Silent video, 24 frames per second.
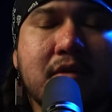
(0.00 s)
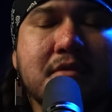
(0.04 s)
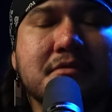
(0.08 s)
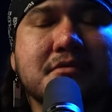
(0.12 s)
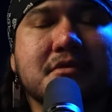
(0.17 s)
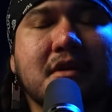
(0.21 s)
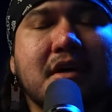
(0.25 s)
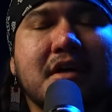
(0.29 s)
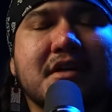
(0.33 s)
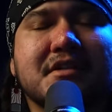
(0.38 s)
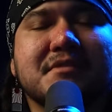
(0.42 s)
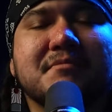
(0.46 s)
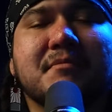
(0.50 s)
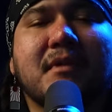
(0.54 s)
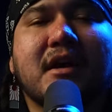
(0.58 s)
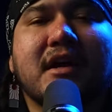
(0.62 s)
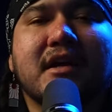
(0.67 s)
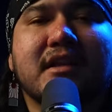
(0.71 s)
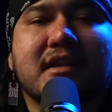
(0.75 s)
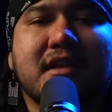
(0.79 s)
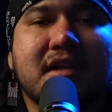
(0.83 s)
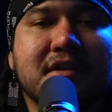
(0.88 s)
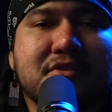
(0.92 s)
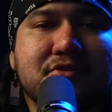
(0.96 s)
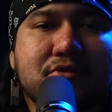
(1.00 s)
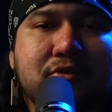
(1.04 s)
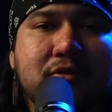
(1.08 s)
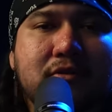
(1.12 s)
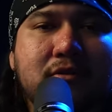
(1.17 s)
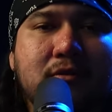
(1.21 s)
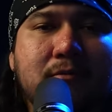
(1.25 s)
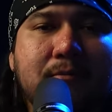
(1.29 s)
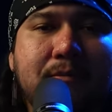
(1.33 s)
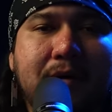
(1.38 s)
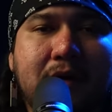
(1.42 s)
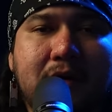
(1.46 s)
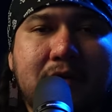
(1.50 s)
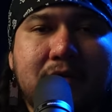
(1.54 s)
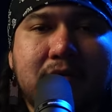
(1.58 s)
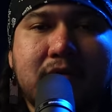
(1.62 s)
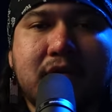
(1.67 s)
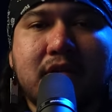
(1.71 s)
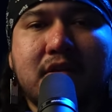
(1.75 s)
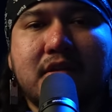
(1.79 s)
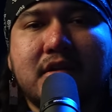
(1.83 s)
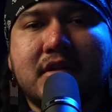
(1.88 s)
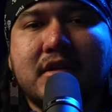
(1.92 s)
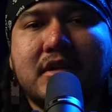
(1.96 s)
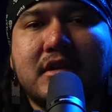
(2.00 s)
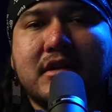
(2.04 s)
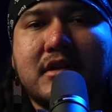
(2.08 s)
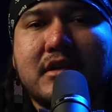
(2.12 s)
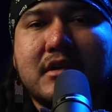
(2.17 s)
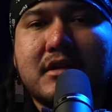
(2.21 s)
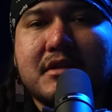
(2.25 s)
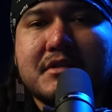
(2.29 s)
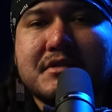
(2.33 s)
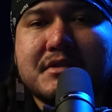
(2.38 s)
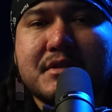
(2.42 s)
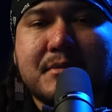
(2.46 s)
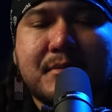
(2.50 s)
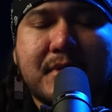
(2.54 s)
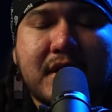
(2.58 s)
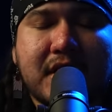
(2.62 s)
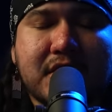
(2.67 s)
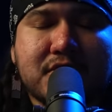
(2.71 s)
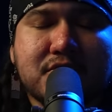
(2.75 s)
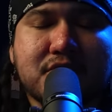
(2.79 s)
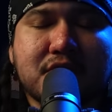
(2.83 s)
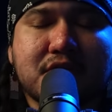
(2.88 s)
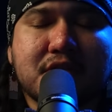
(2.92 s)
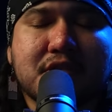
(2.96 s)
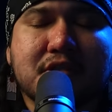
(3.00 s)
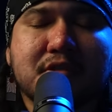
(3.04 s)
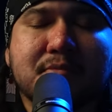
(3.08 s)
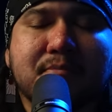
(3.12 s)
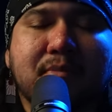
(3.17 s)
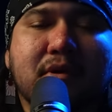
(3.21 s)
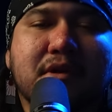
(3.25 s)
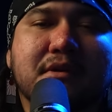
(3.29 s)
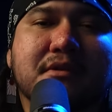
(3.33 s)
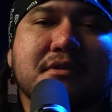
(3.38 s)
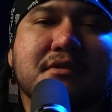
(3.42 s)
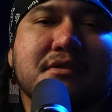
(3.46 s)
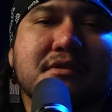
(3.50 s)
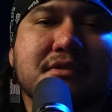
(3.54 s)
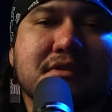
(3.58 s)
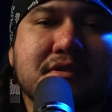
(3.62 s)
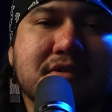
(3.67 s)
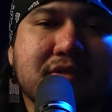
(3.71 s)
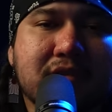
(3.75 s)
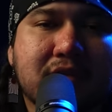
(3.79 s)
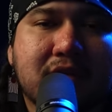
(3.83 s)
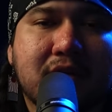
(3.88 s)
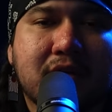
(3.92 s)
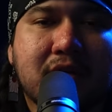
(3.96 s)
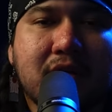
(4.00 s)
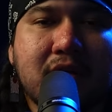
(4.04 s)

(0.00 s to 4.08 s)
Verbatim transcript: So, as my electrical pony needed some extra sparks,